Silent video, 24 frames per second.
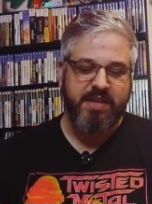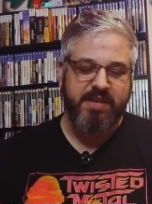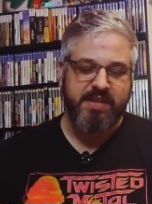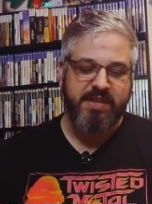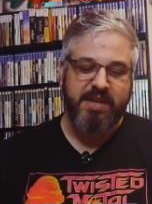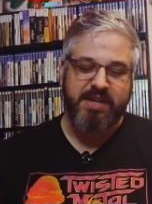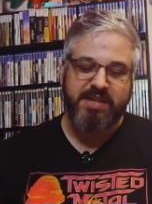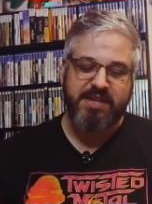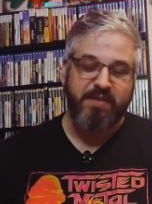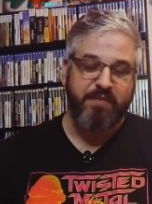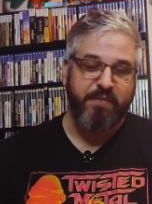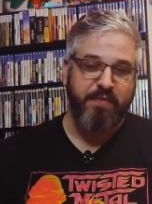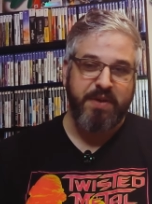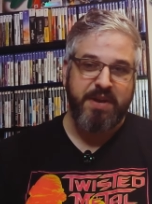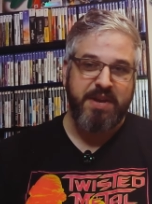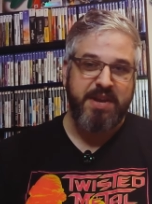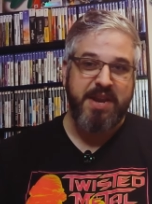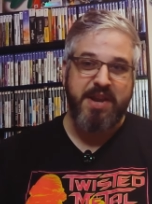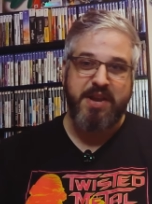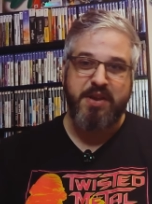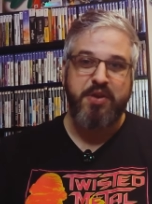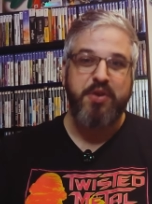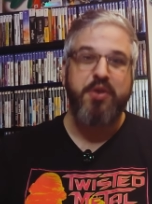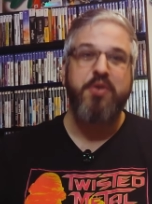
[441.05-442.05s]
It sucks if we
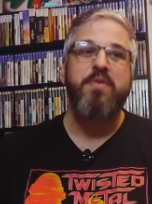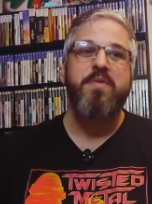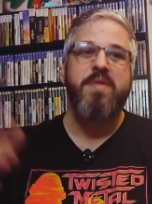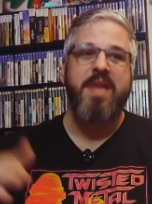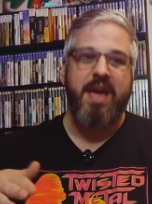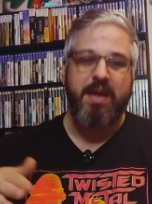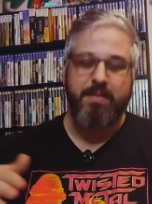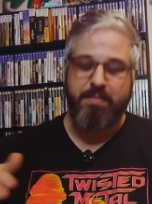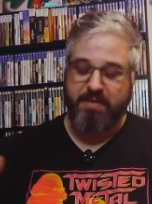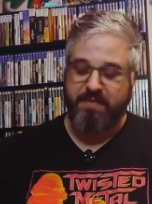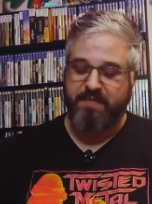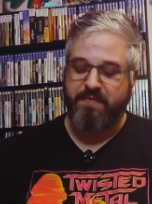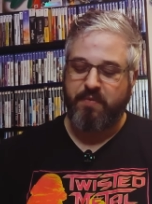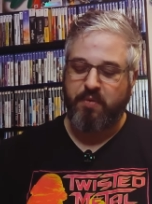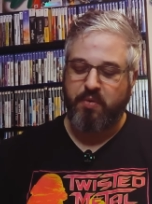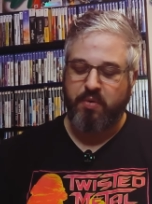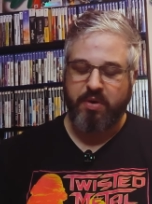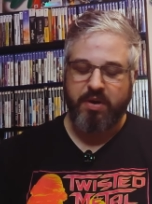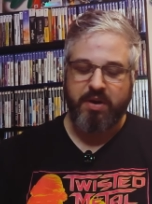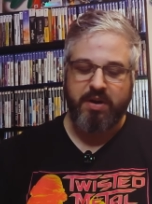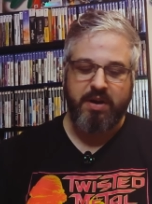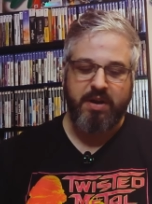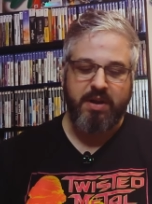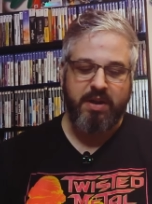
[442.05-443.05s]
didn't do that
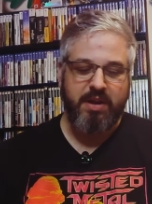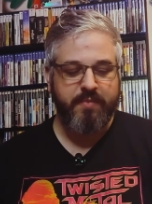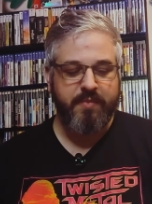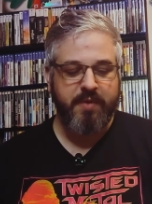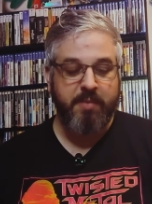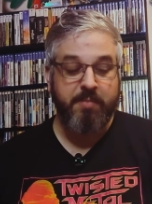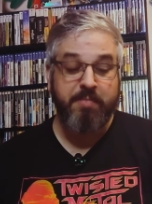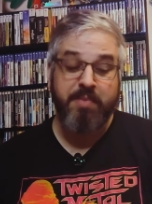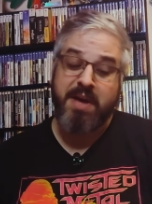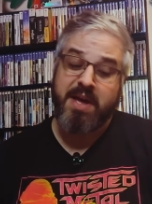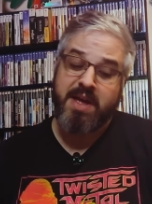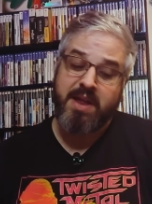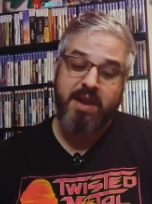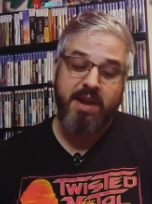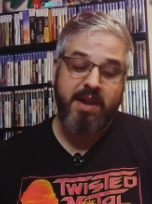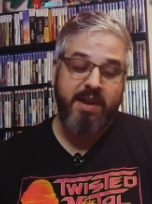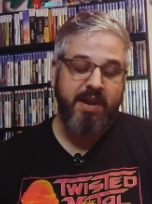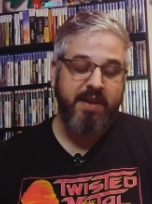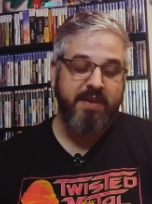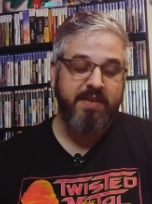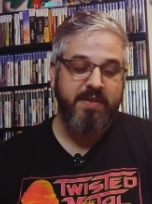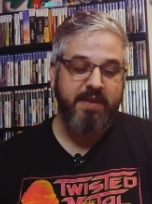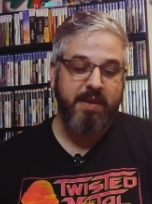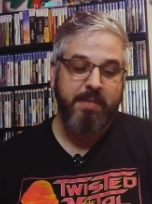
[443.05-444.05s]
before but
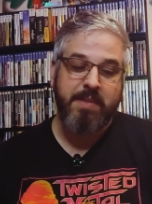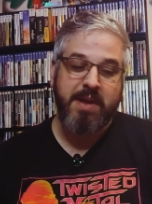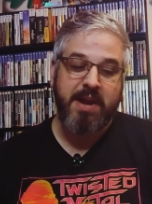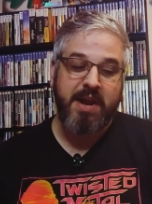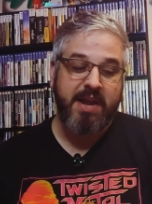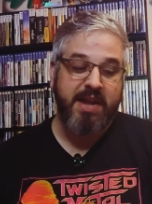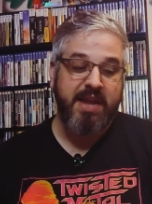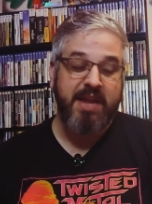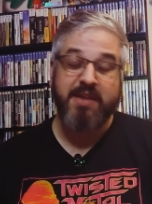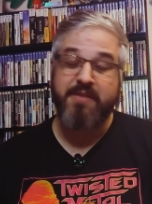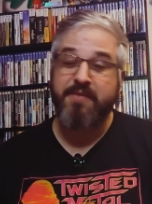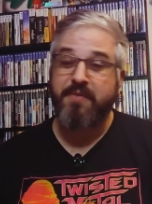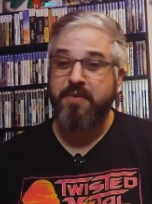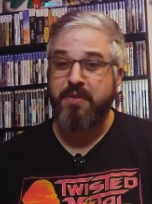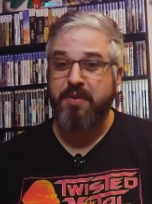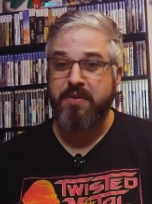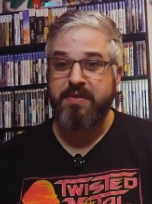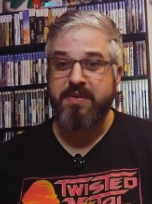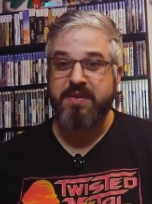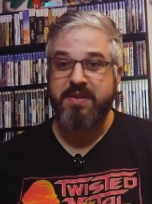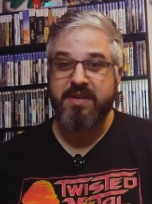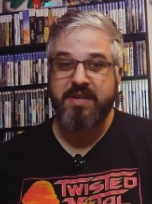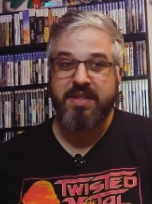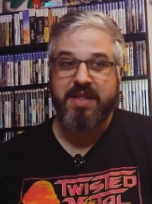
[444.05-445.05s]
it is, I mean, I guess for
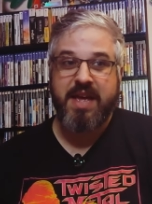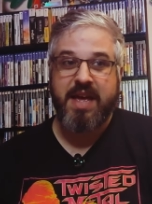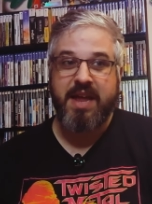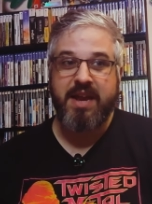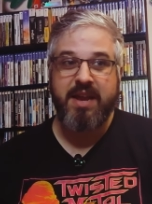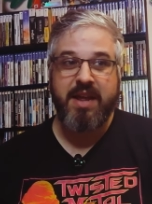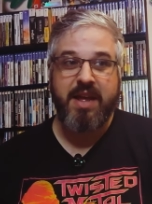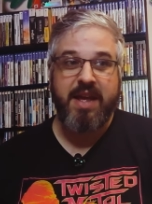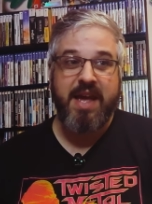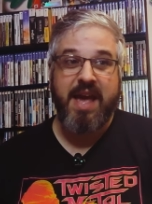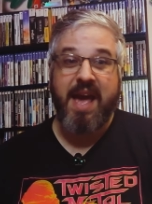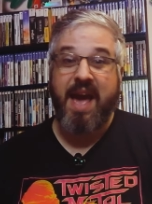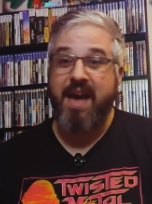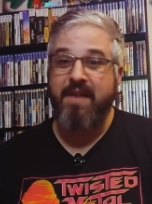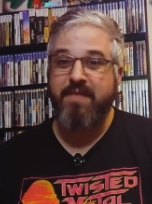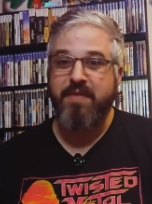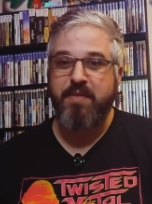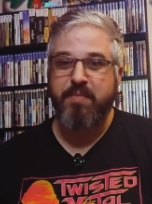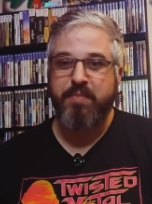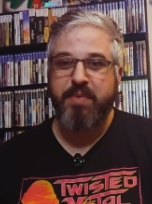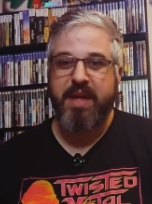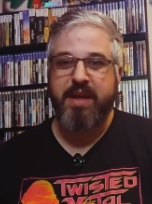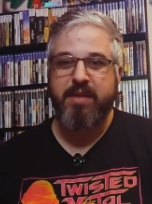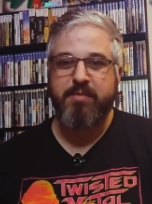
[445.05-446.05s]
those that
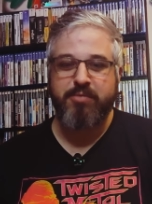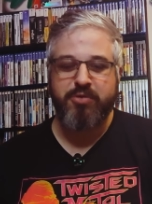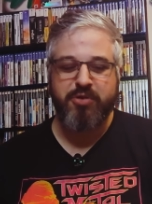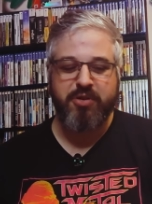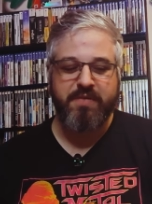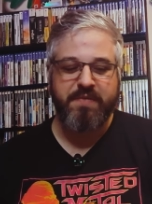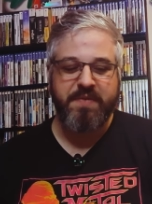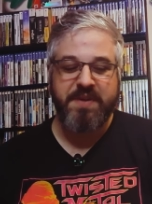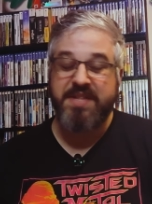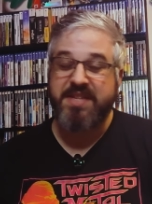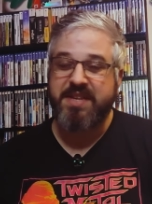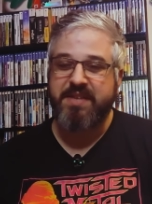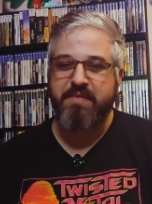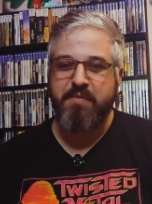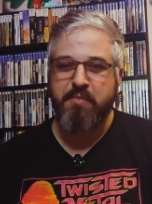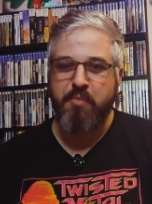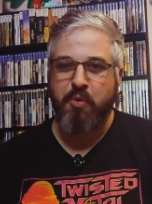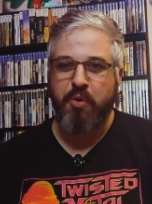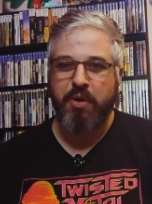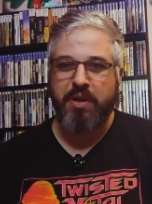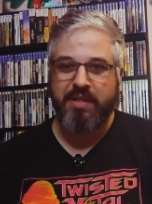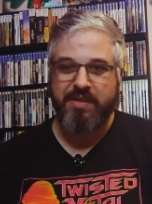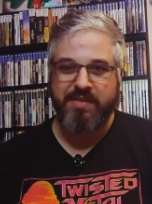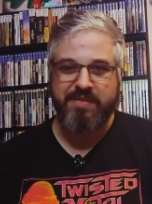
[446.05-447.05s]
have the platinum trophy, it's even
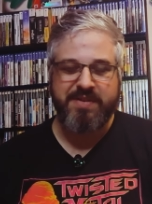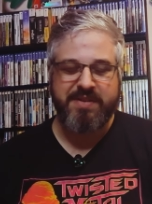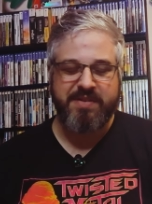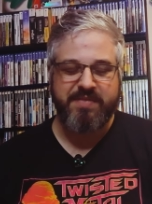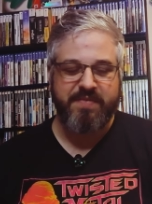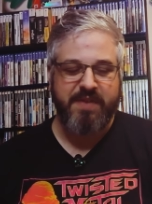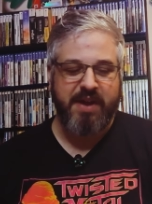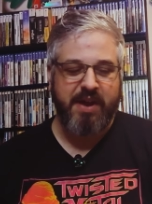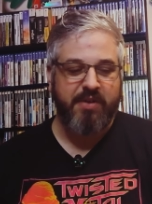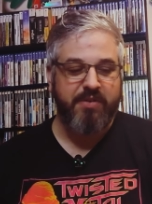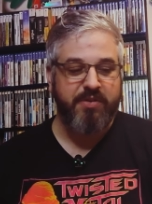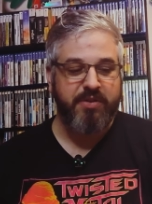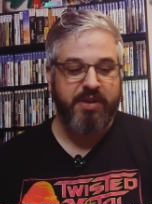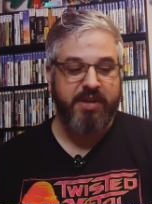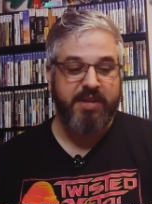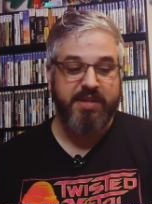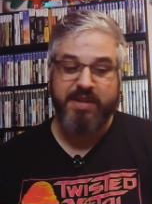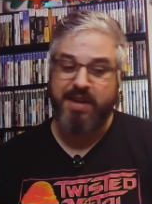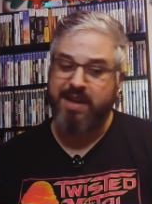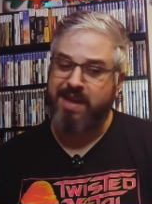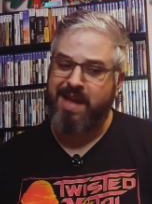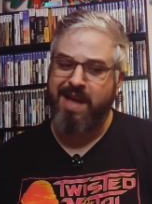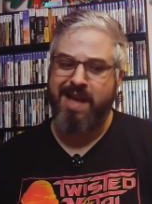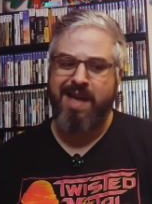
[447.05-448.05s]
more elusive now, and you
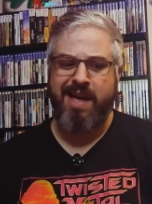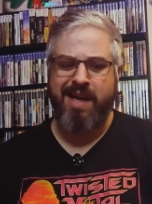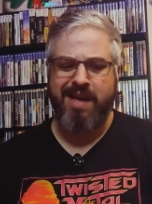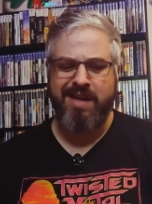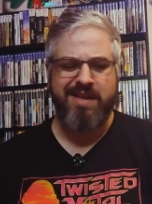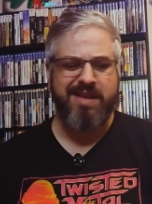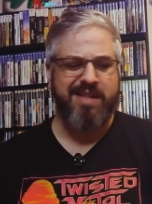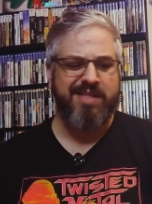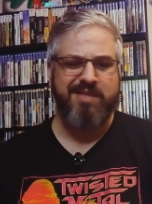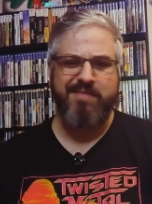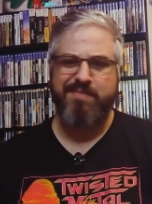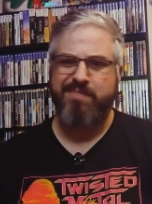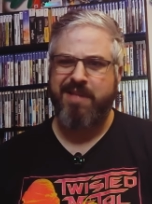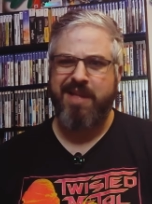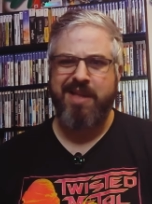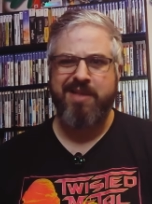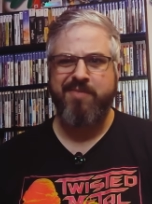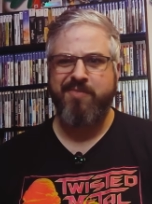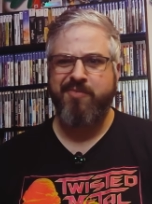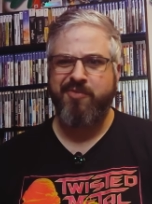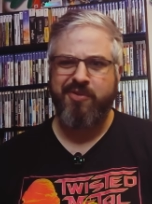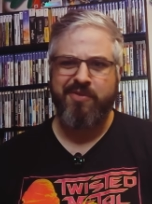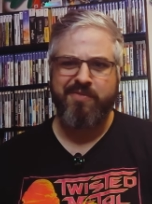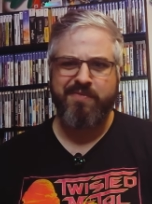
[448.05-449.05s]
can say, yeah, I got the
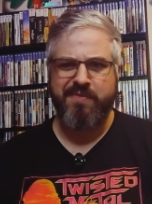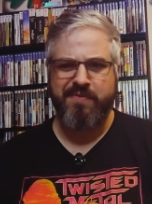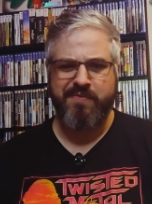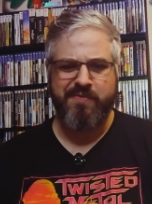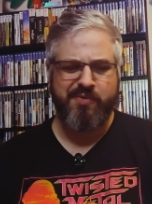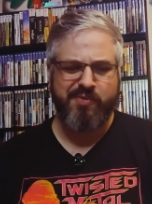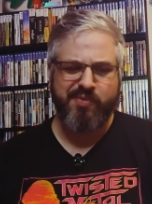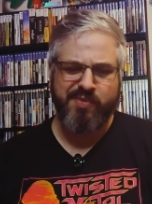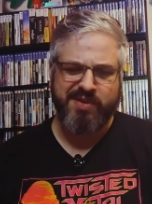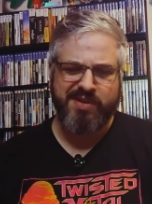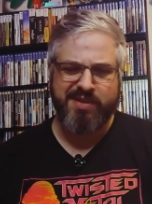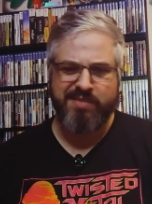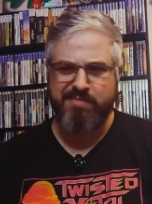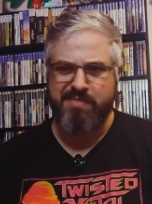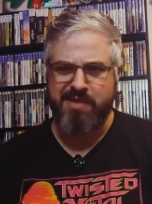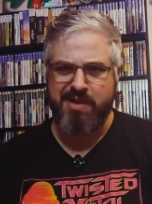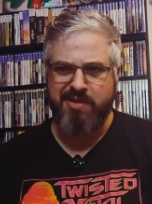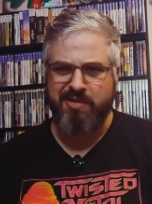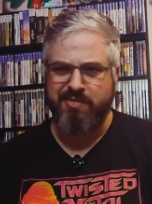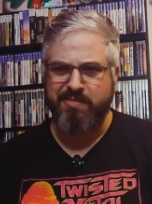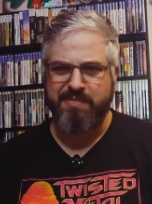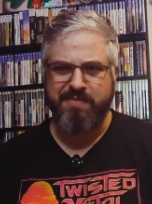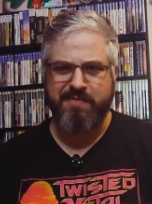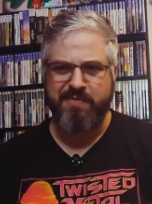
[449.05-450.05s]
platinum trophy for Twisted
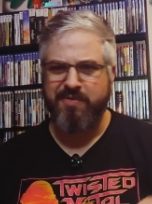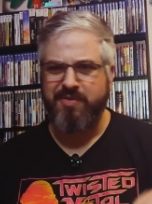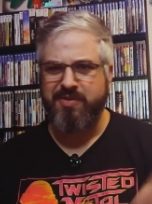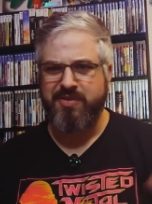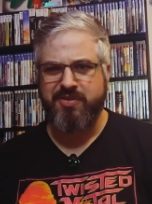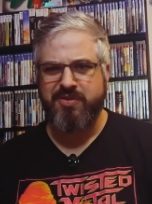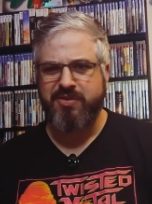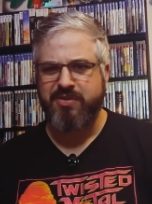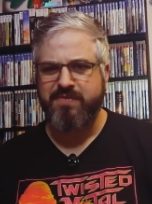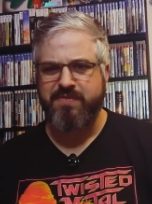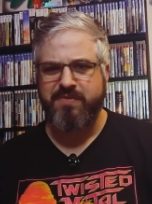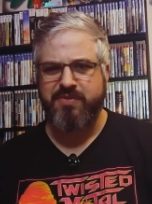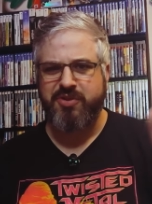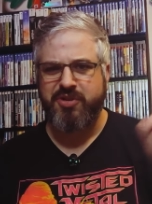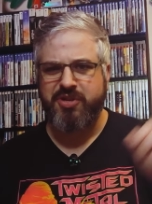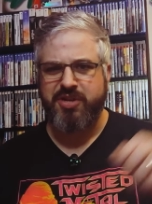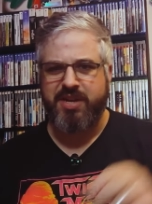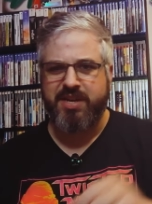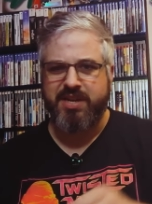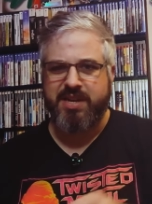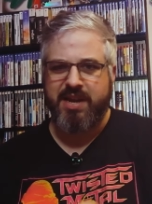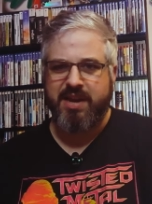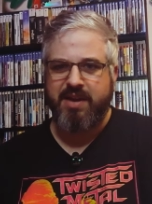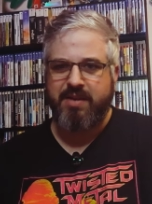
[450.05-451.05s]
Metal before the servers
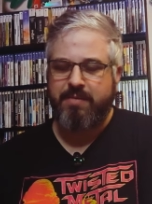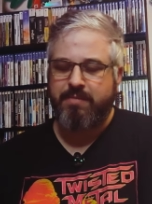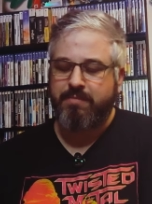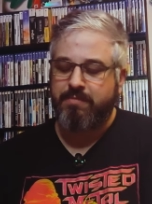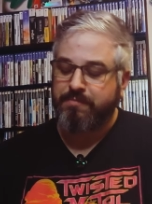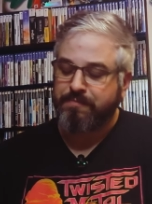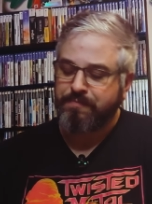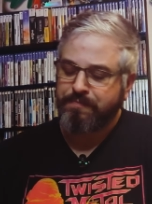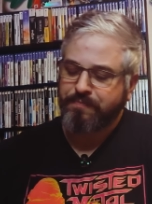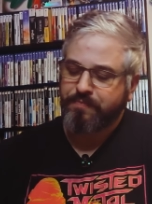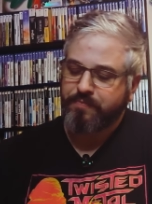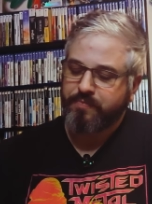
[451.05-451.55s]
shut down.